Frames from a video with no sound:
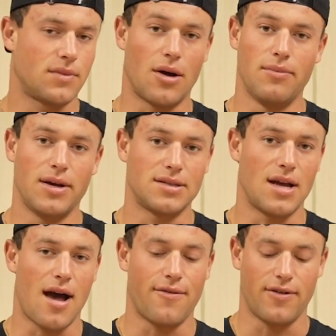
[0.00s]
I'll mix
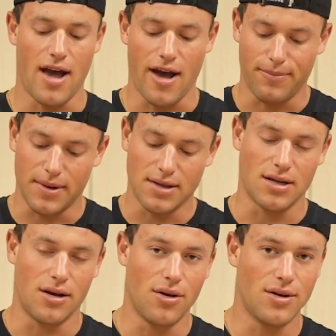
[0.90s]
it half and half,
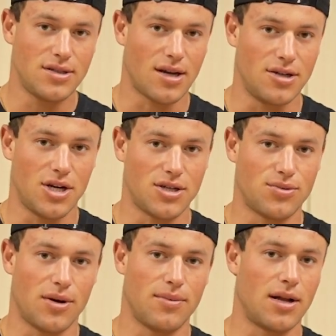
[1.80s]
because I know this
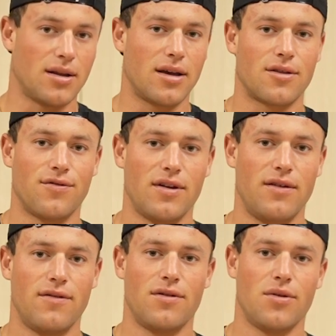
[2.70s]
digests well, but I like the
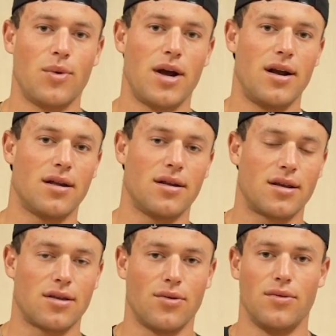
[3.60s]
flavor of the whey, and I
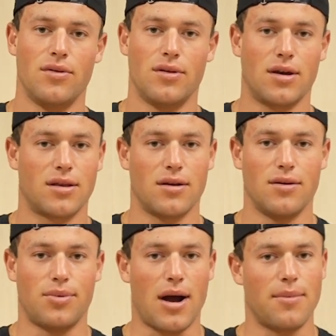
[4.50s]
like
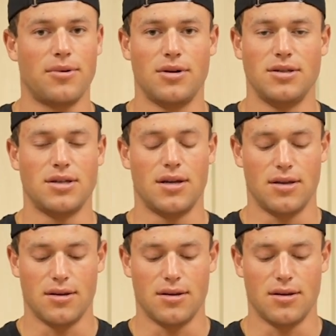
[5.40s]
the properties in it,